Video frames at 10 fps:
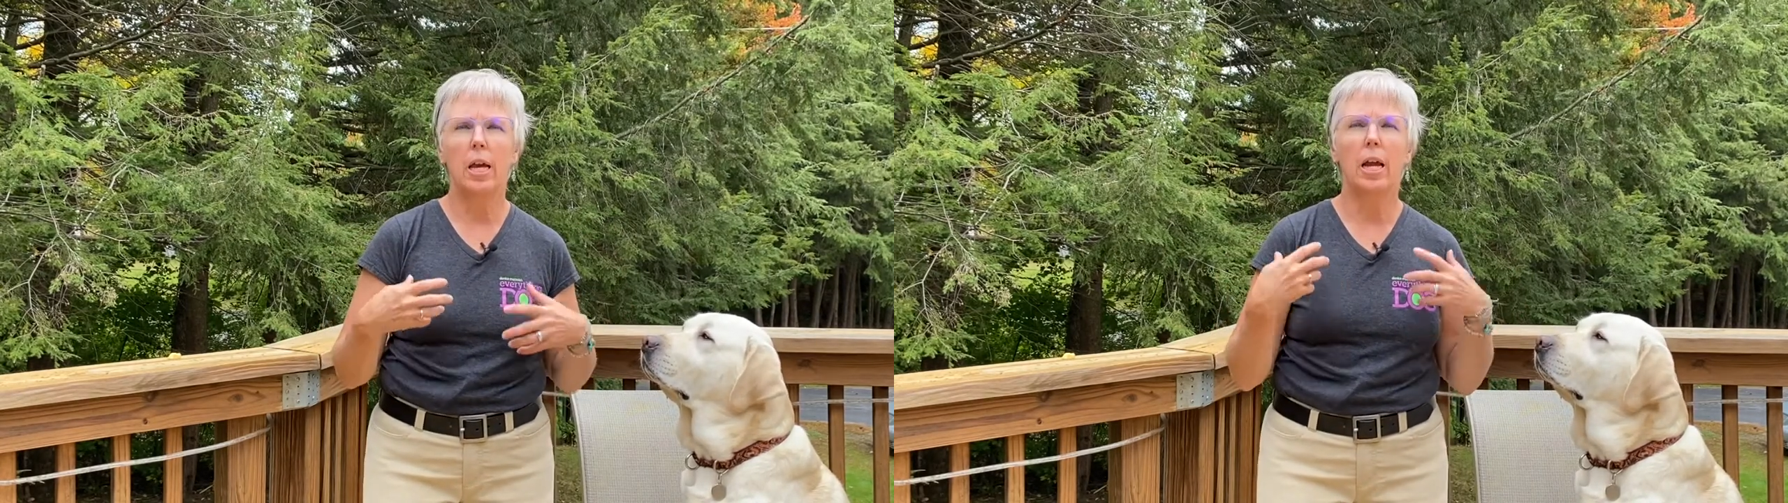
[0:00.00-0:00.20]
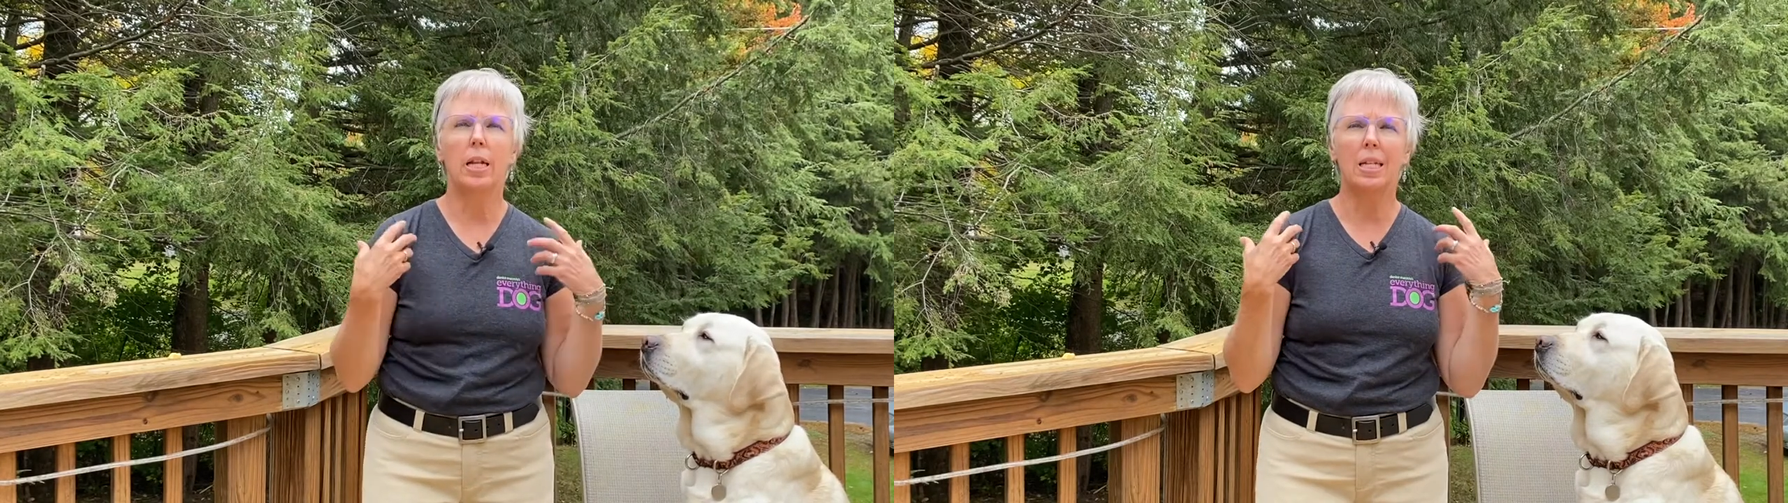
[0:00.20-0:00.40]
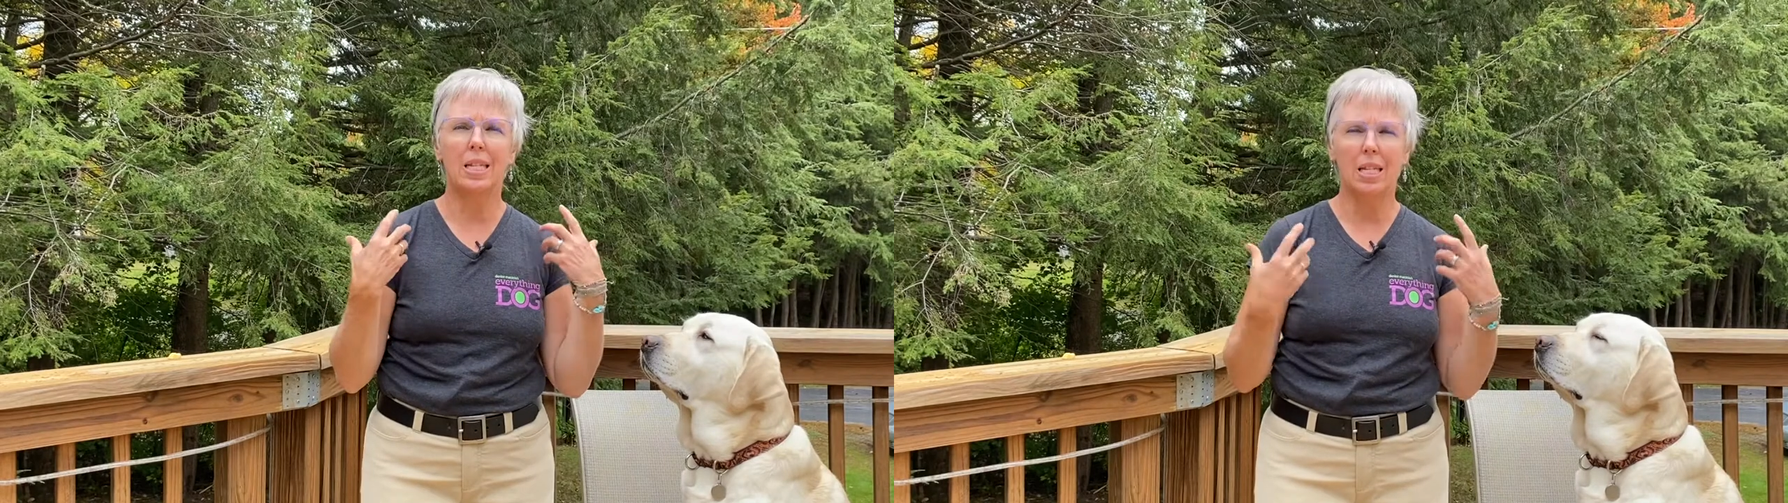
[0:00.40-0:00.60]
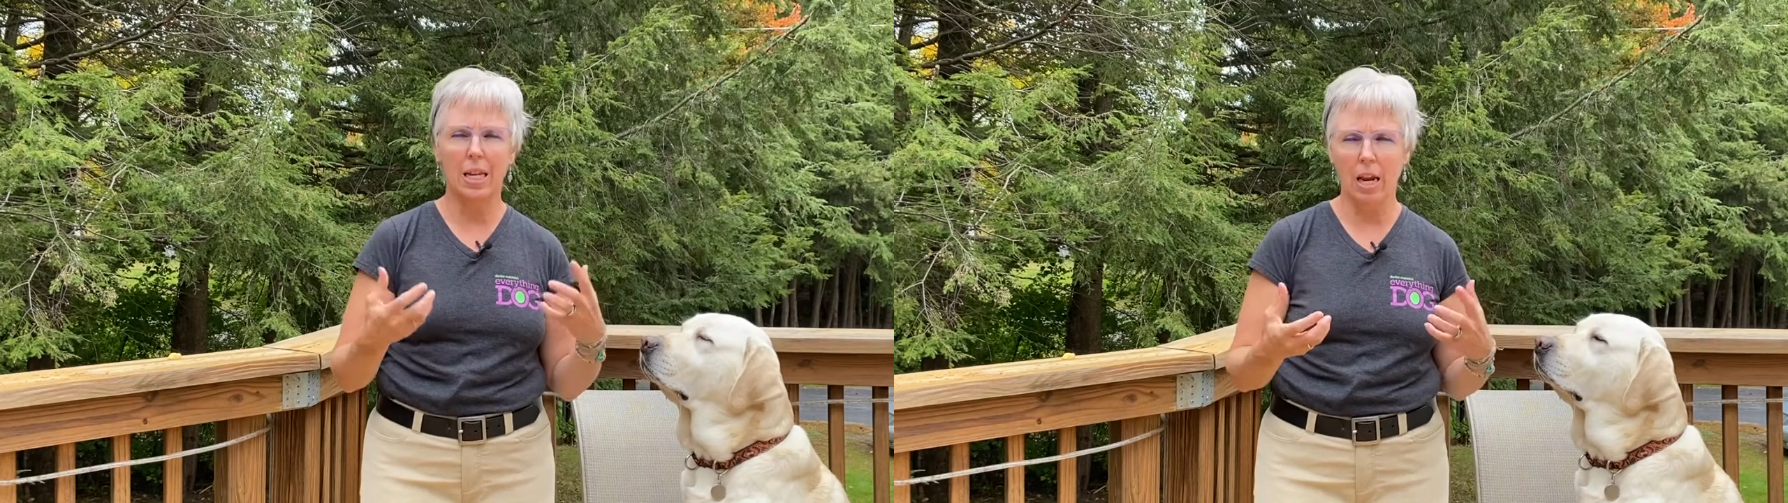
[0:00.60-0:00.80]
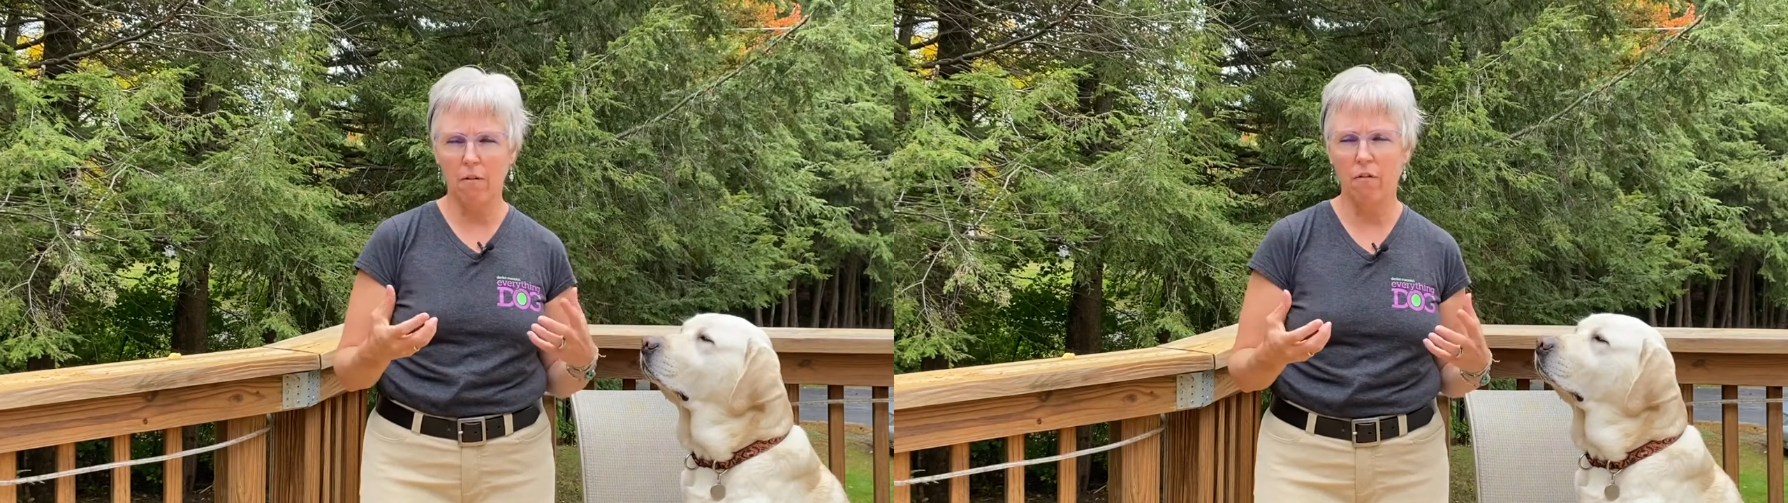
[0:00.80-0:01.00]
and
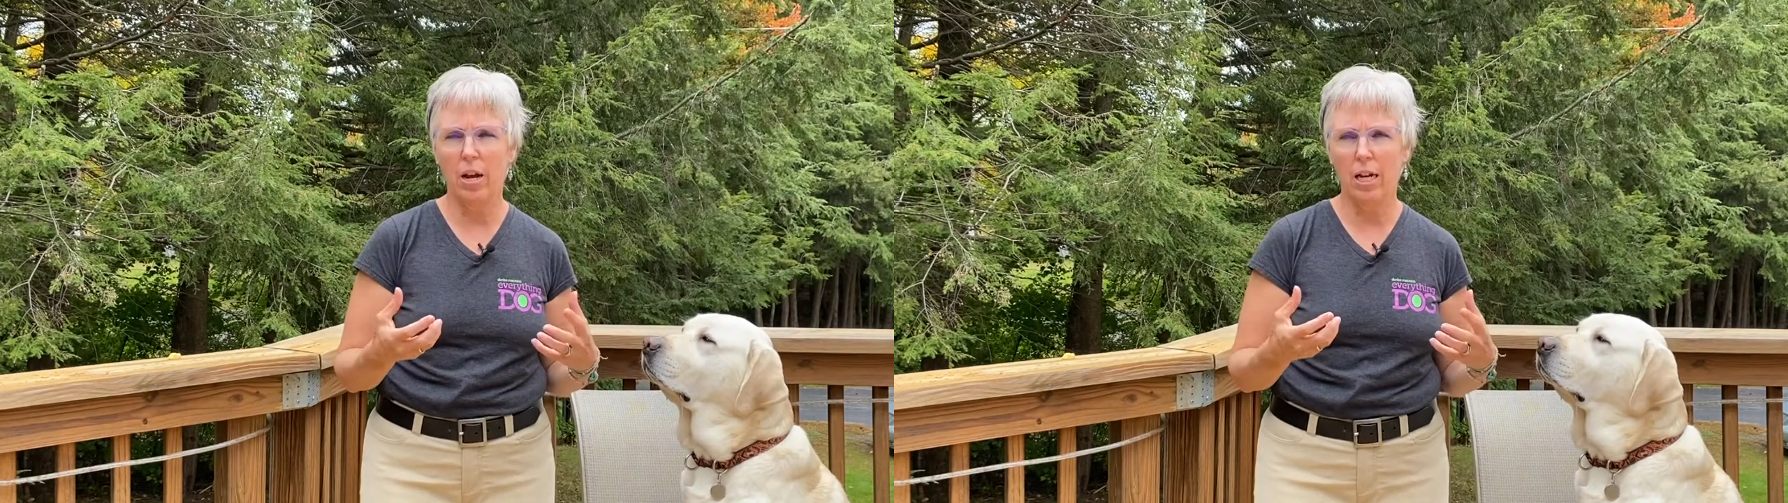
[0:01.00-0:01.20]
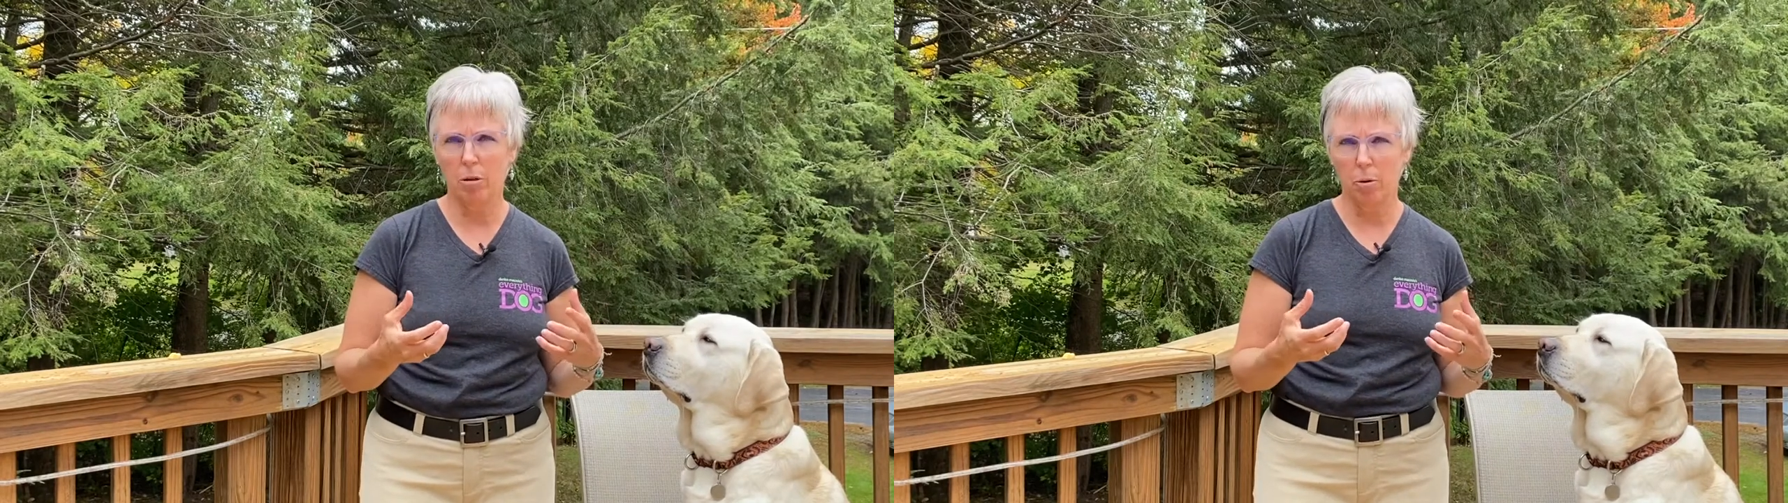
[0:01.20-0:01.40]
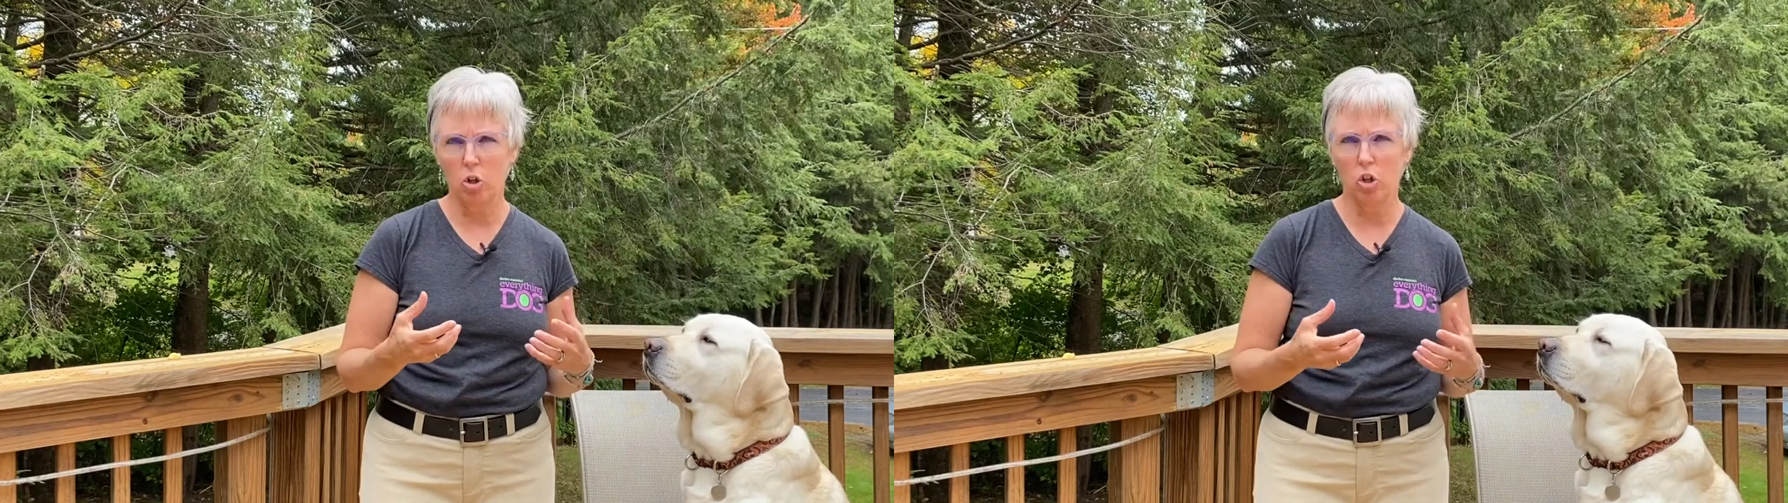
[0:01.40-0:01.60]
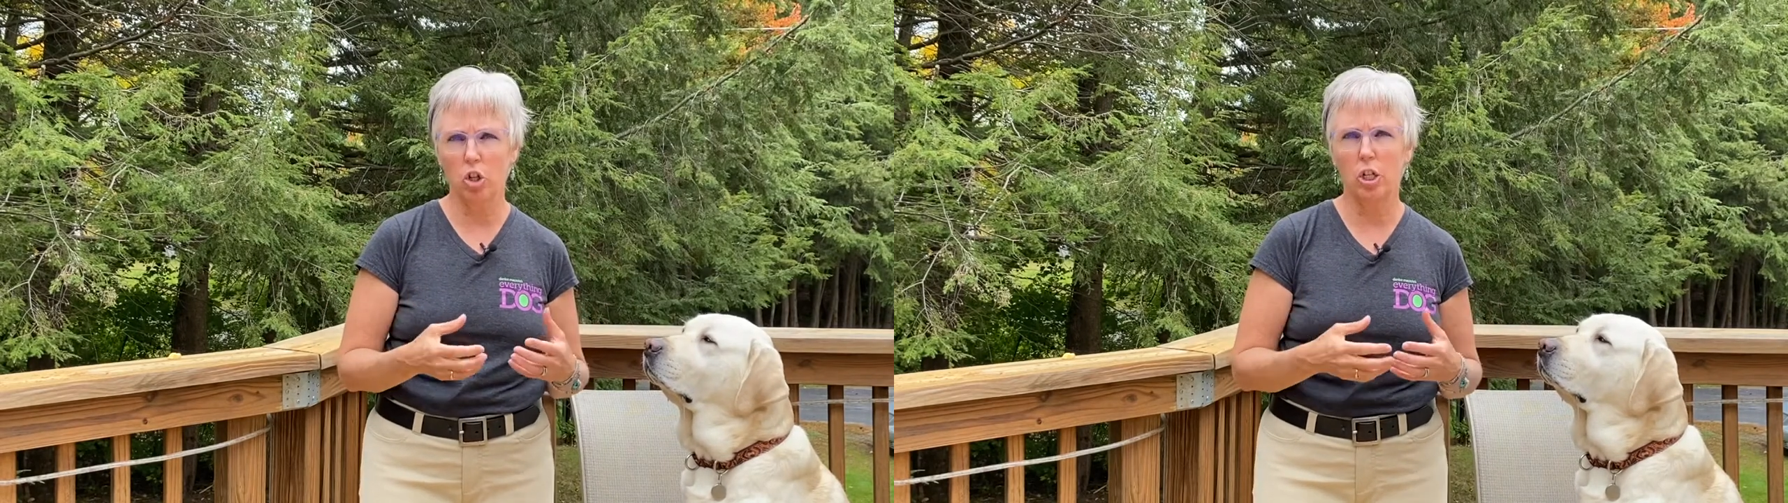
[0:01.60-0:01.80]
safe exposures